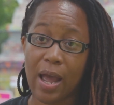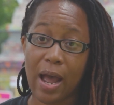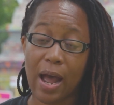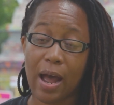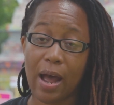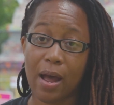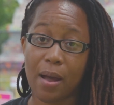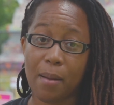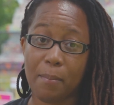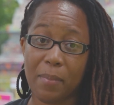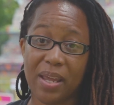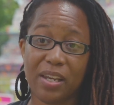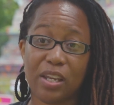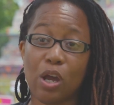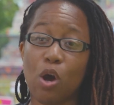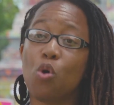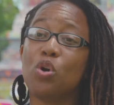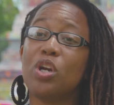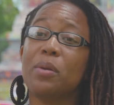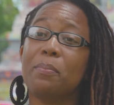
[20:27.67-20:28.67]
Um, and the
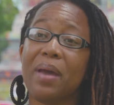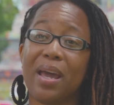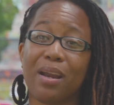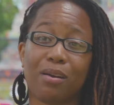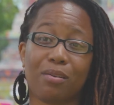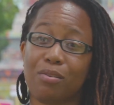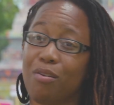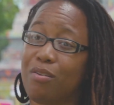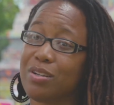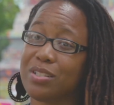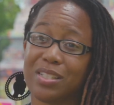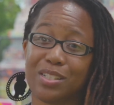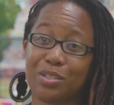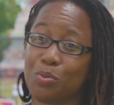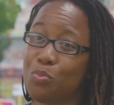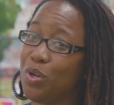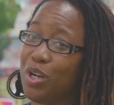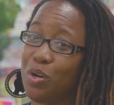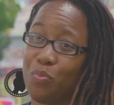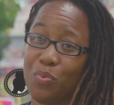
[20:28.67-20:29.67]
only battle lost is the
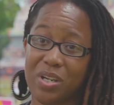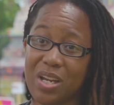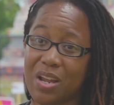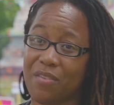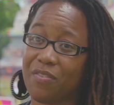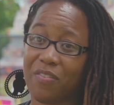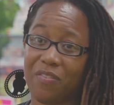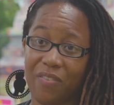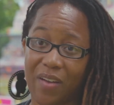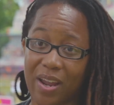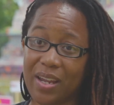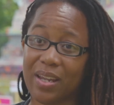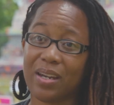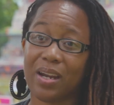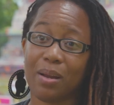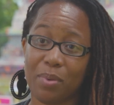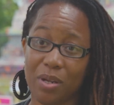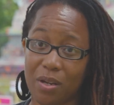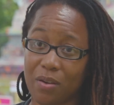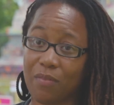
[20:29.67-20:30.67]
one that we never fight, and
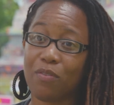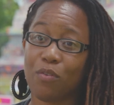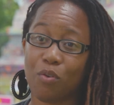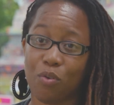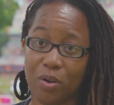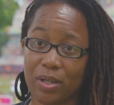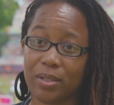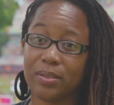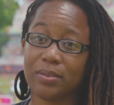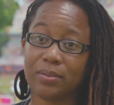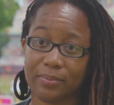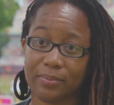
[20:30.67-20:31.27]
I'm here for it.